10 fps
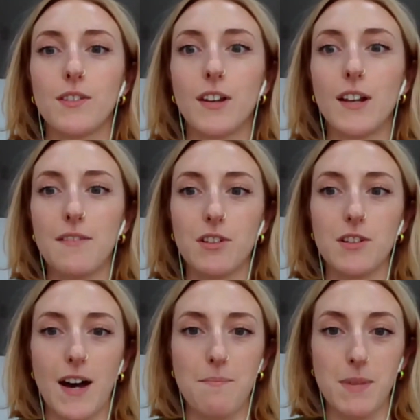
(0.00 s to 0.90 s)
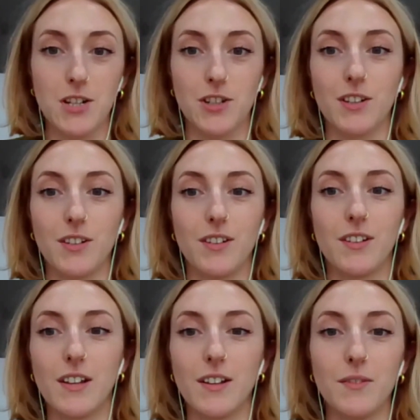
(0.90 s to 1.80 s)
the level of ambition
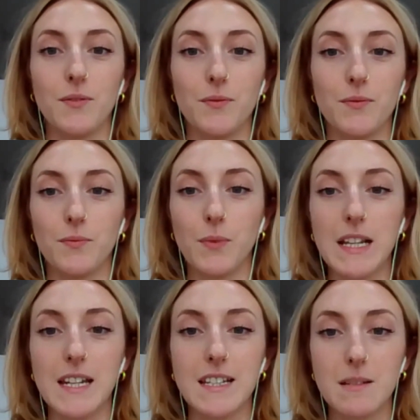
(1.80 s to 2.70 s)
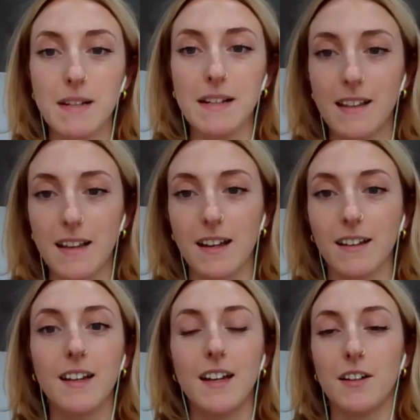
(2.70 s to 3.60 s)
that we need to be
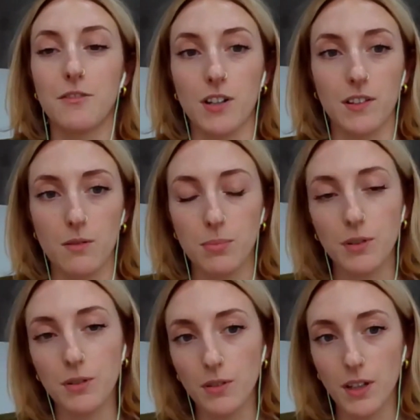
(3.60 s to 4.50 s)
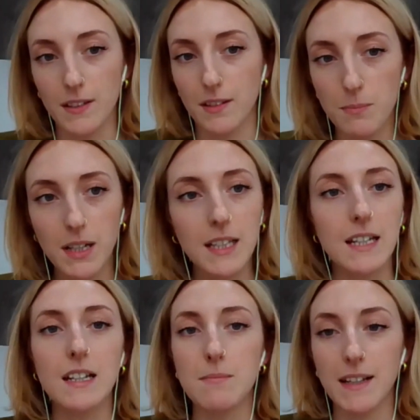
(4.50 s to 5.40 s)
seeing. For example, it's
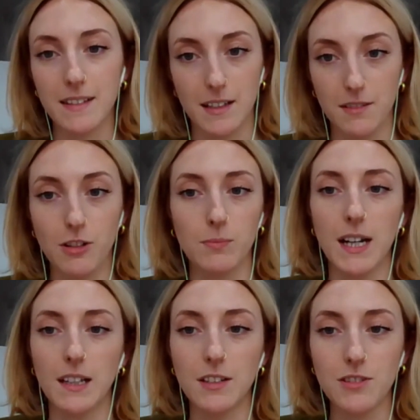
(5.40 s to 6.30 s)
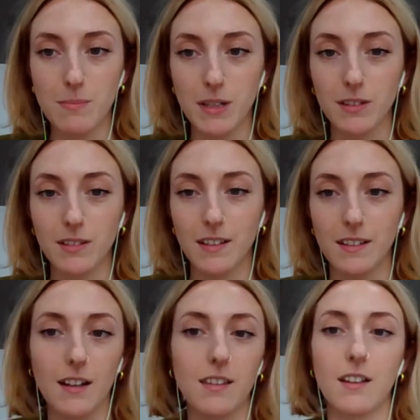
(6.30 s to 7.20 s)
completely missing from the energy bill. There's
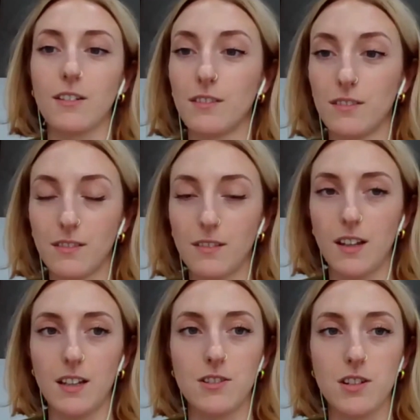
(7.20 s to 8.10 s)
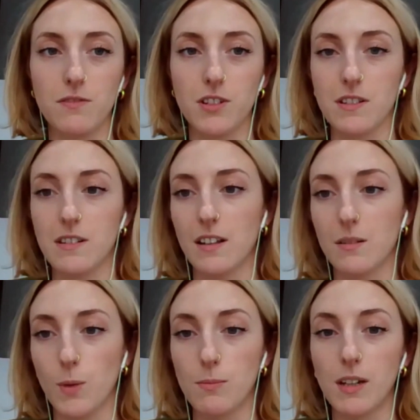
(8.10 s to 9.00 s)
nothing on energy efficiency at the
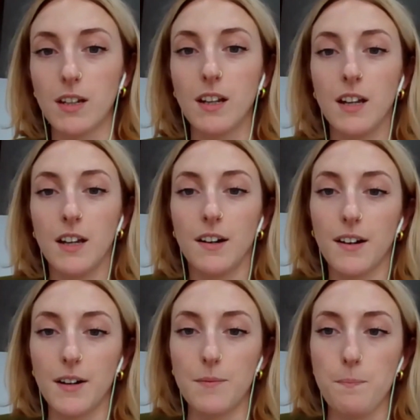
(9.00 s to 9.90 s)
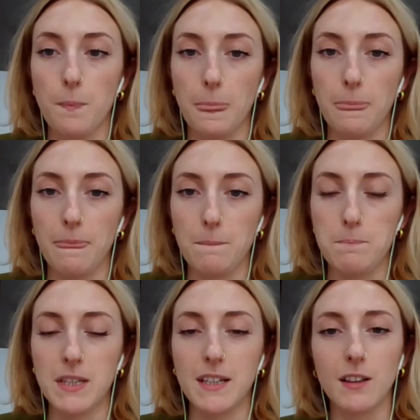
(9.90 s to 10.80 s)
moment.
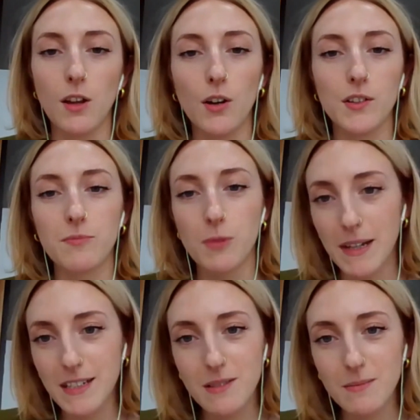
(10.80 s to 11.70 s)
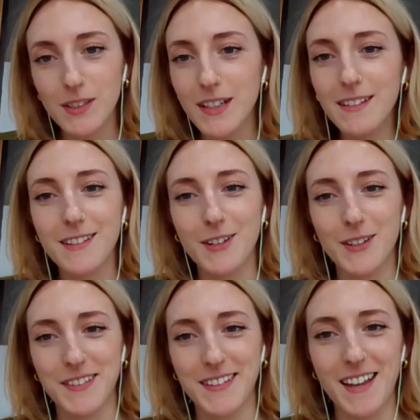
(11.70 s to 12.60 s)
But there's lots of momentum on this
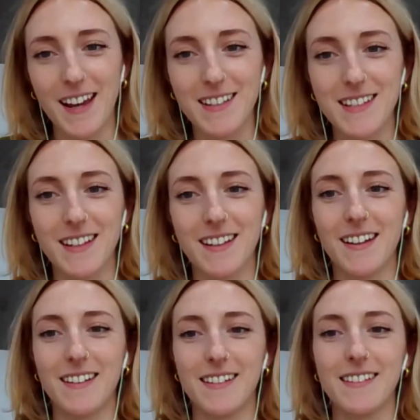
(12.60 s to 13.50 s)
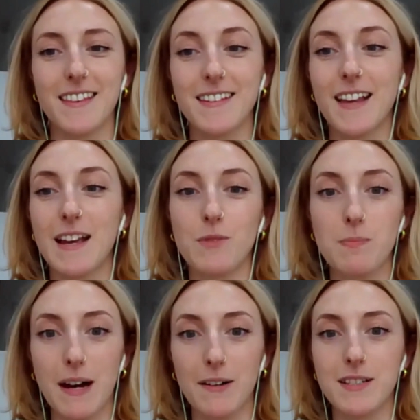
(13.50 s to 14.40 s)
across the sector, and it's the same
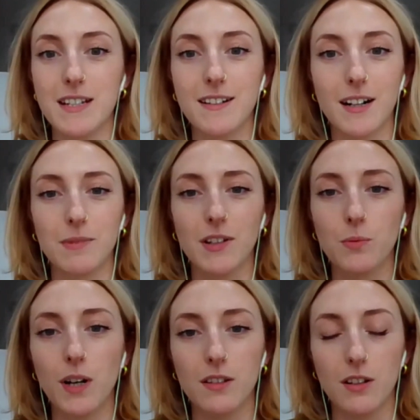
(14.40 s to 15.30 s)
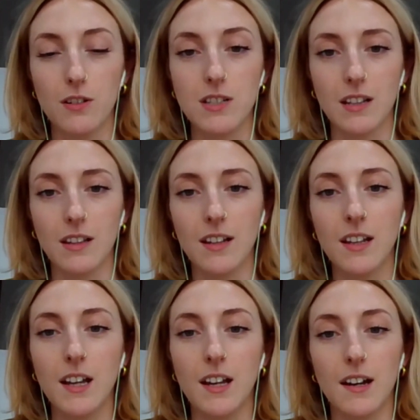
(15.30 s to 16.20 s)
with power decarb. And it's worth noting
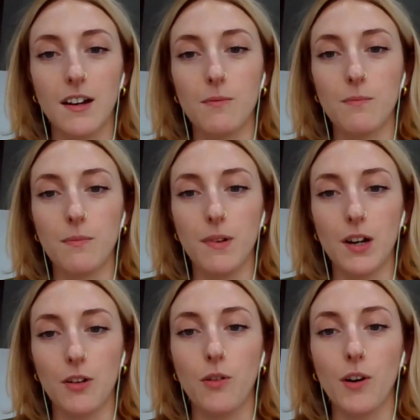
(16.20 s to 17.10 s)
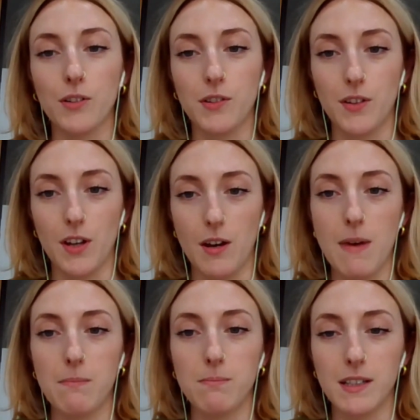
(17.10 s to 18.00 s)
that across
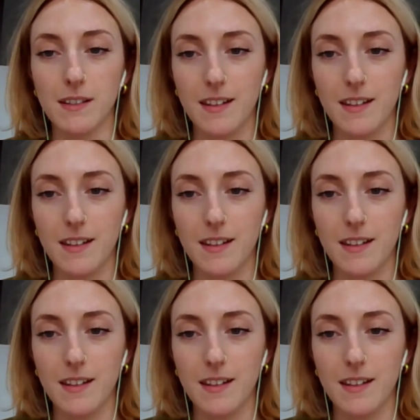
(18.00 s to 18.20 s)
amendments